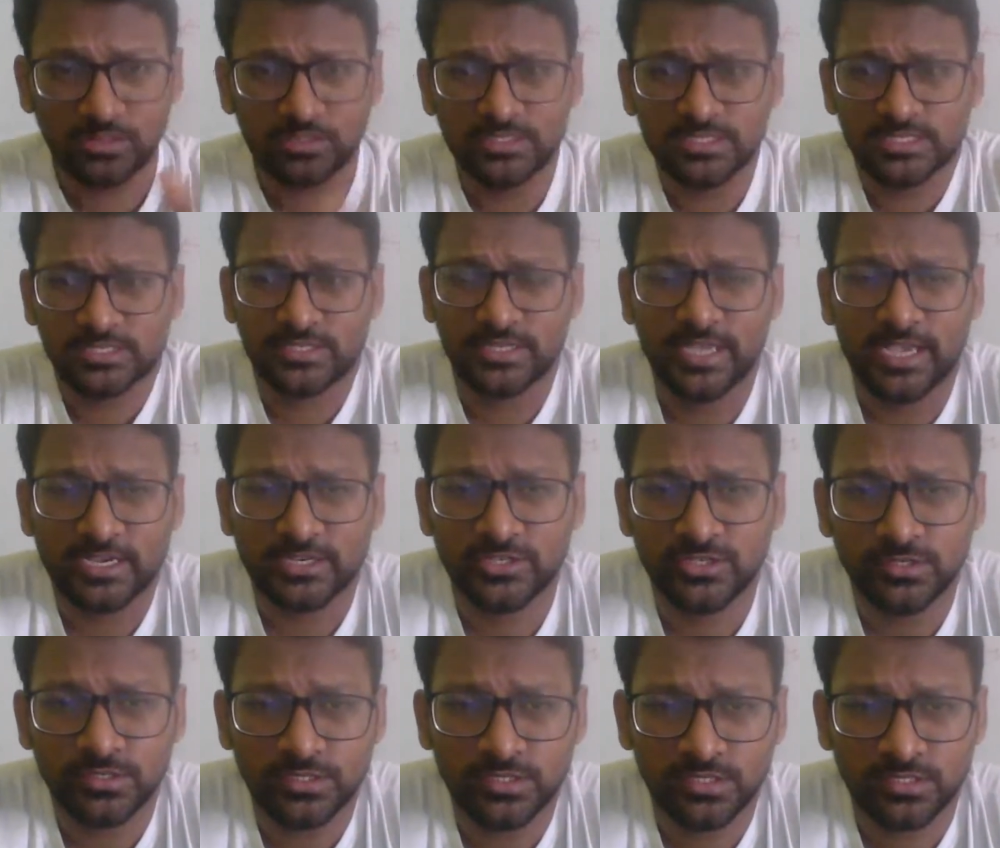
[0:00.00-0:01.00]
these
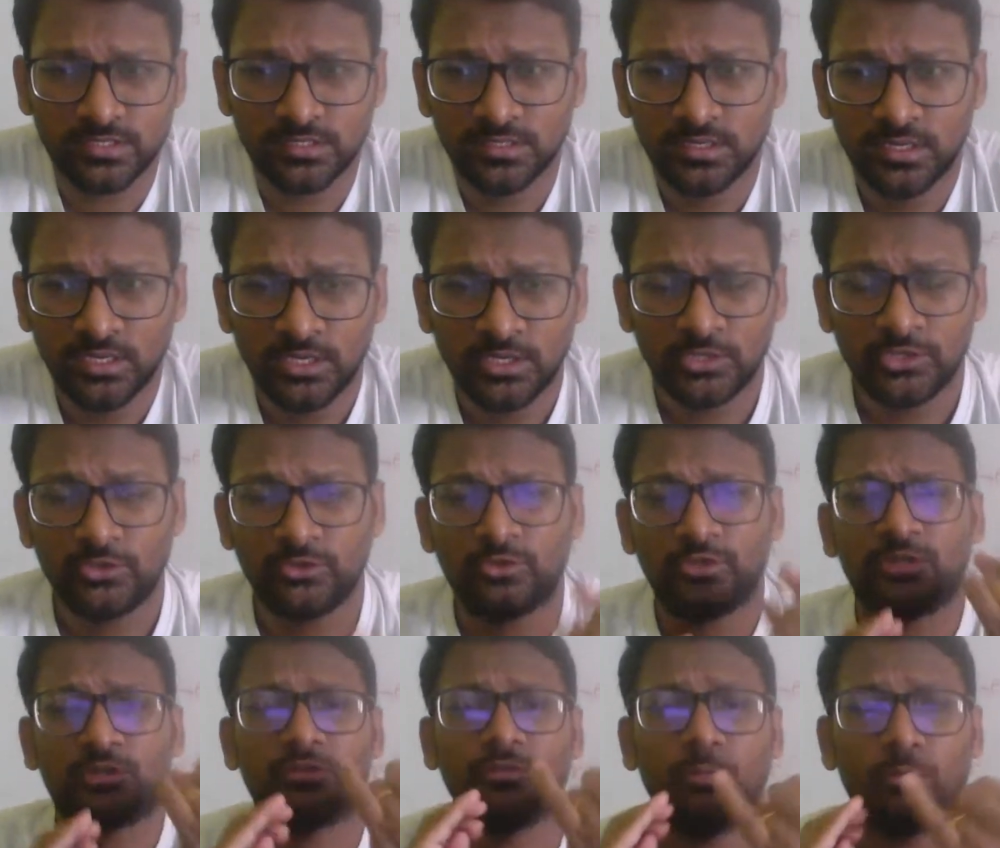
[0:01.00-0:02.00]
reactions,
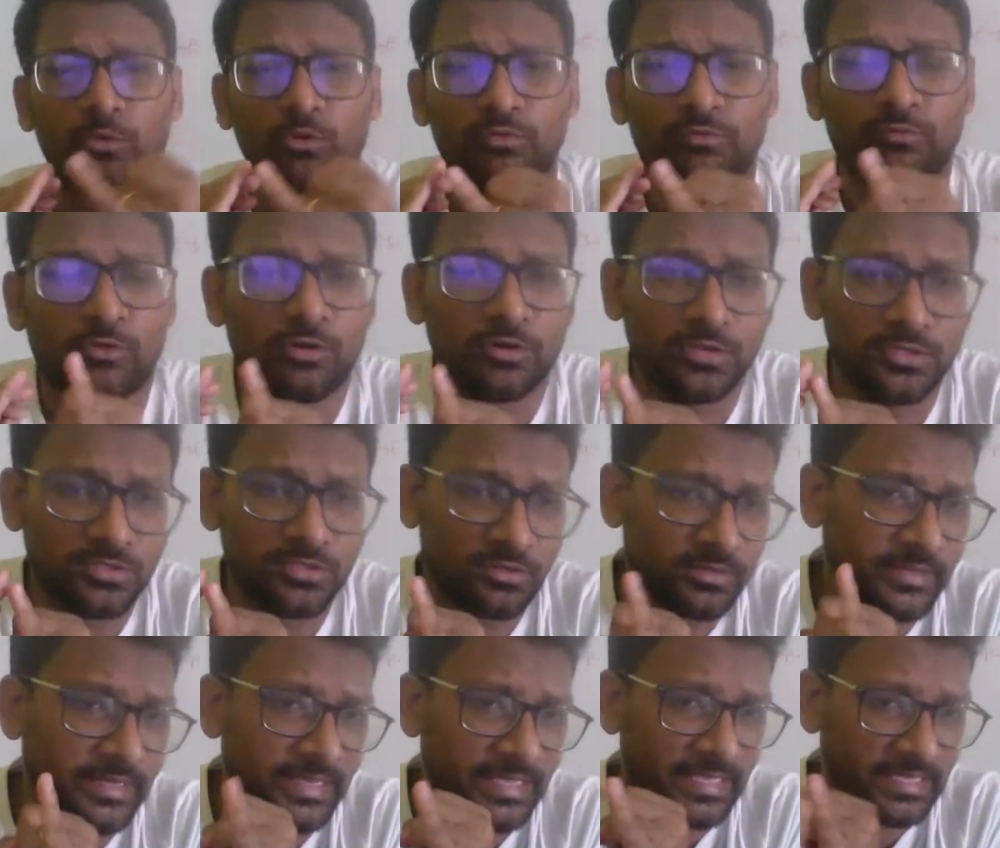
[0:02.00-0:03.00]
you need to more focus
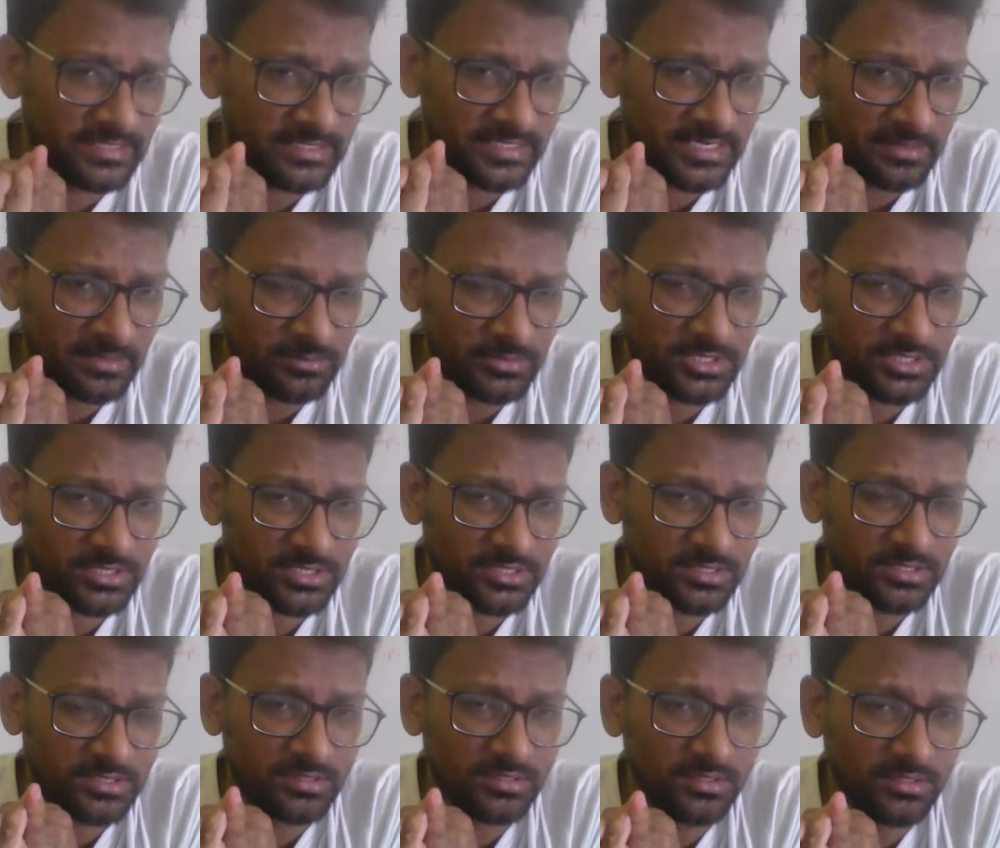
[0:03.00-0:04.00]
on the
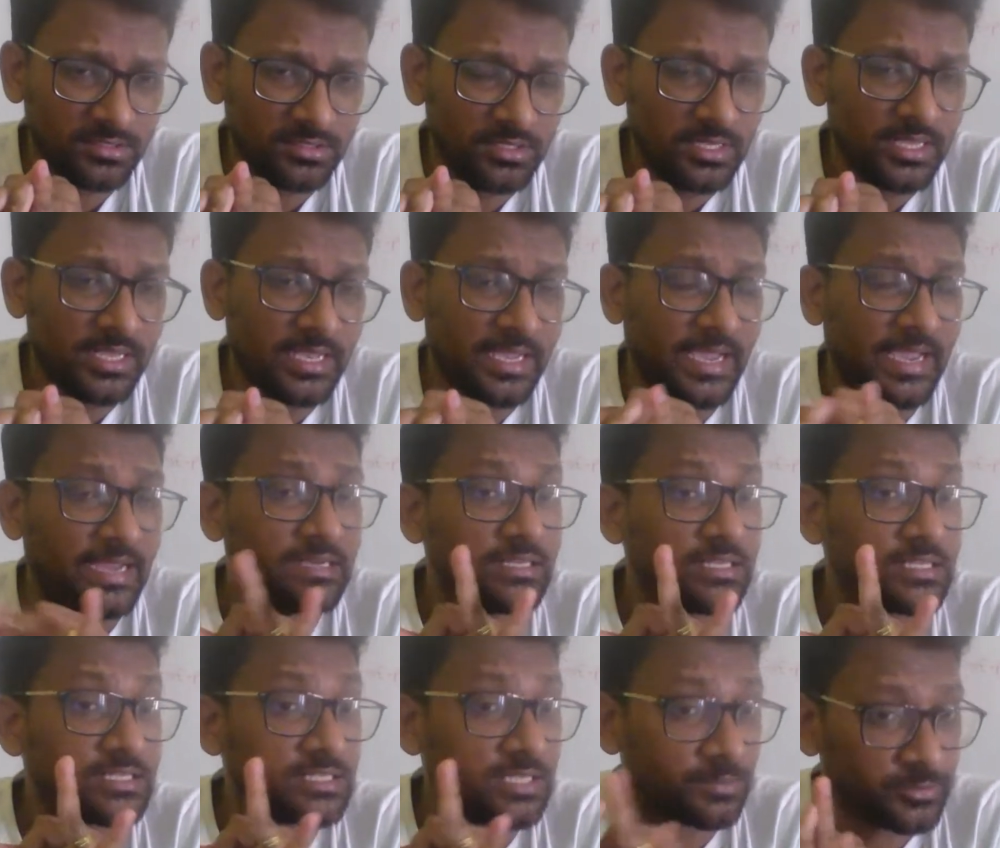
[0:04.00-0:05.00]
enzymes
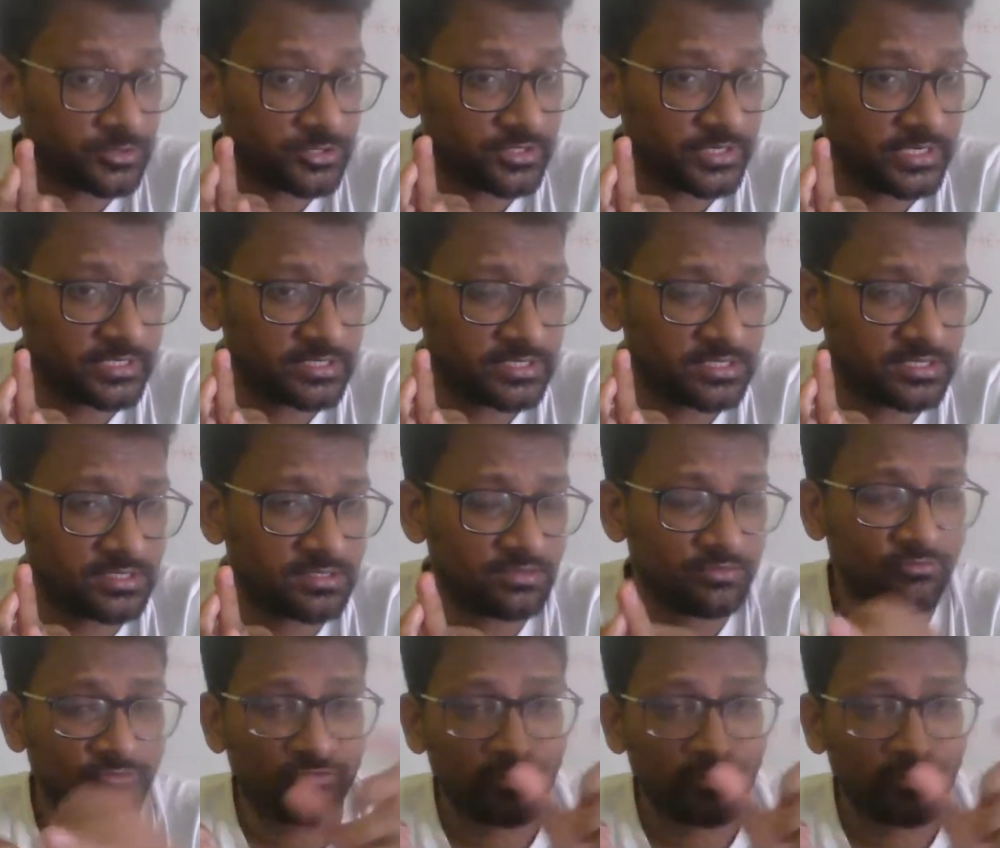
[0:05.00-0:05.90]
and the substrates.